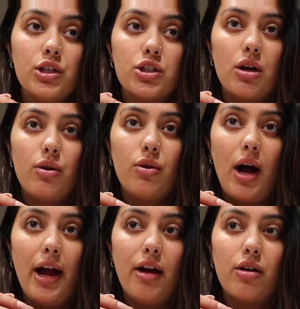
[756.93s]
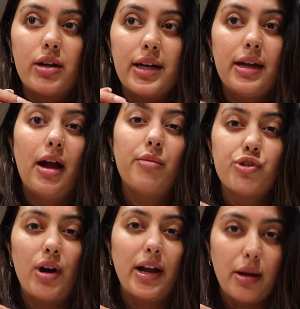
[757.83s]
So I already am
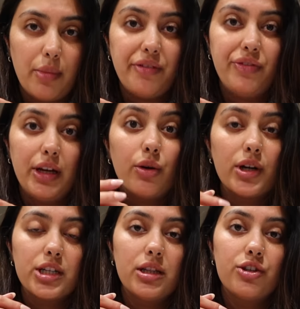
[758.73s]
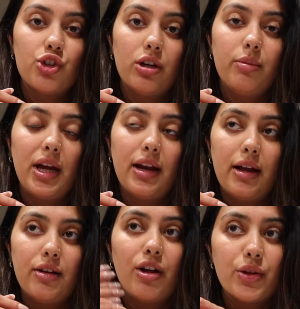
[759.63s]
dragging my feet going to the gym,
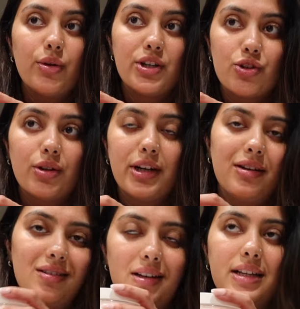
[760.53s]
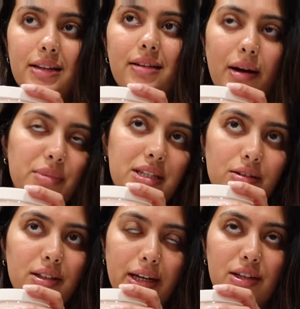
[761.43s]
and although I enjoy it, it I'm
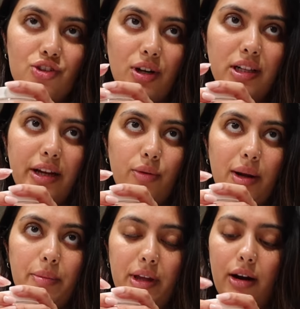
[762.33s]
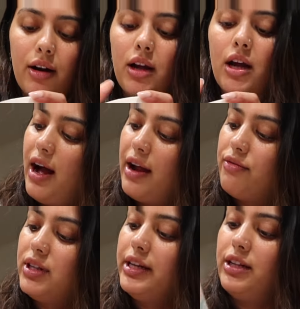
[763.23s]
still like struggling when I'm there. I
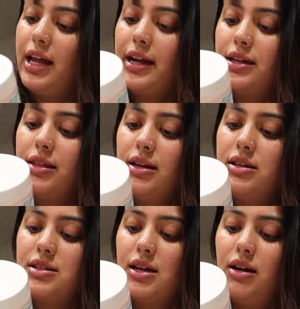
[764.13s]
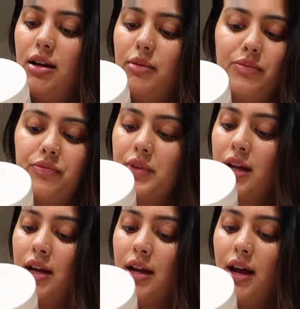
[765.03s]
really like this. Um,
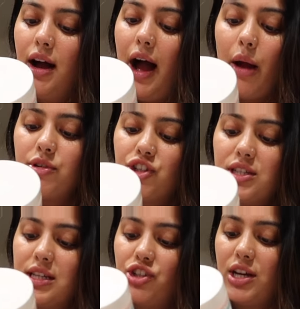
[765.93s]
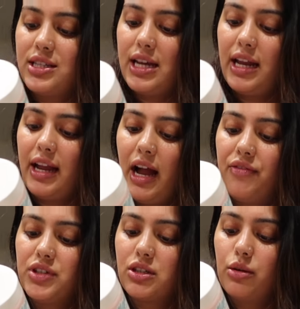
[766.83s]
I would just suggest taking
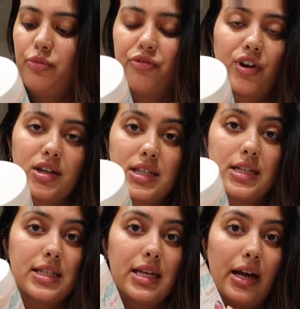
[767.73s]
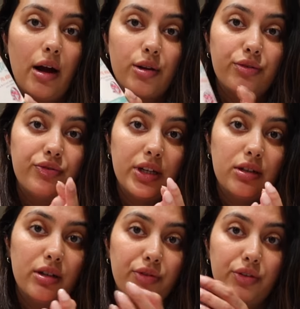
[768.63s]
half a scoop first and seeing how you
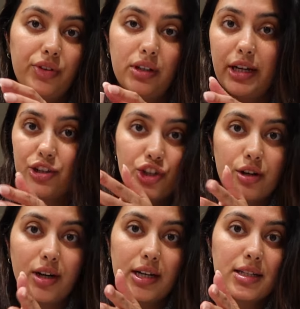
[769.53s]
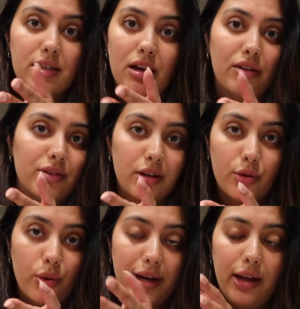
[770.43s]
feel. If you feel like jittery and stuff, then
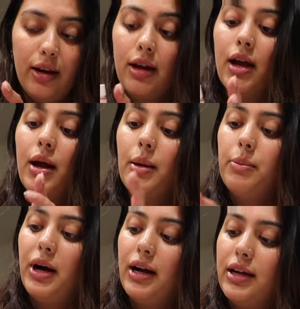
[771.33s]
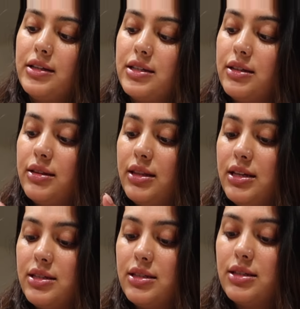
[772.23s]
quit it. But
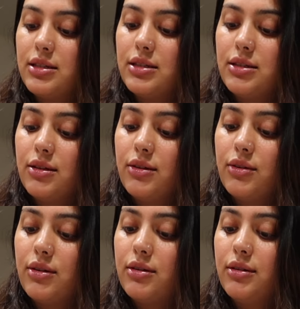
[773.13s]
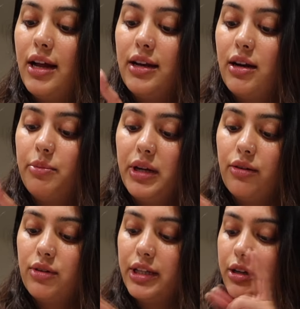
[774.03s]
this ended up being a
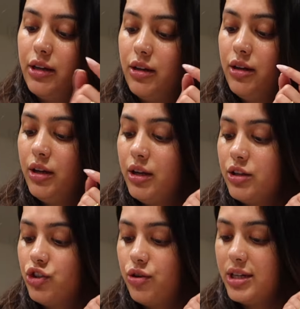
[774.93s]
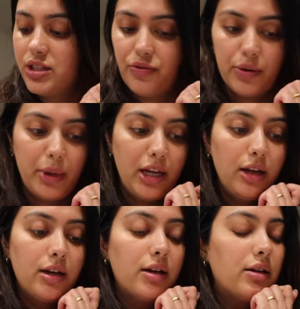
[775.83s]
really good choice for me.